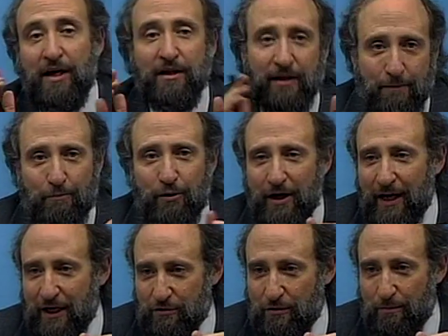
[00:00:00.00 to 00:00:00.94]
They put an
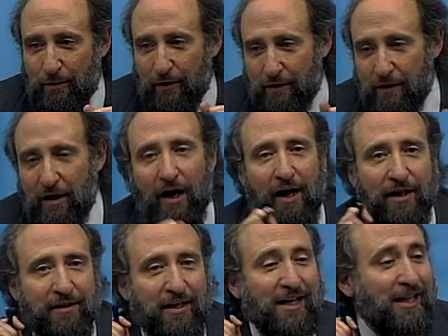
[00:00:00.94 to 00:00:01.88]
extra burden
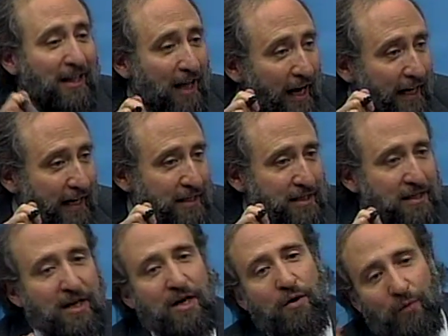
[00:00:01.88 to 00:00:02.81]
on the clients,
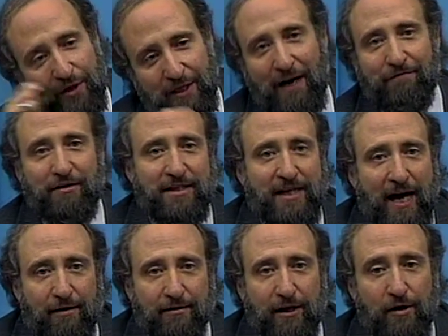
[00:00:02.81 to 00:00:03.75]
which have to
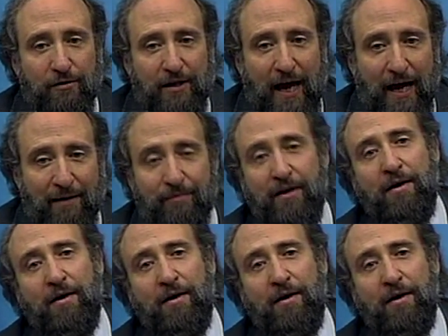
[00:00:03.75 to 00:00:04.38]
download that.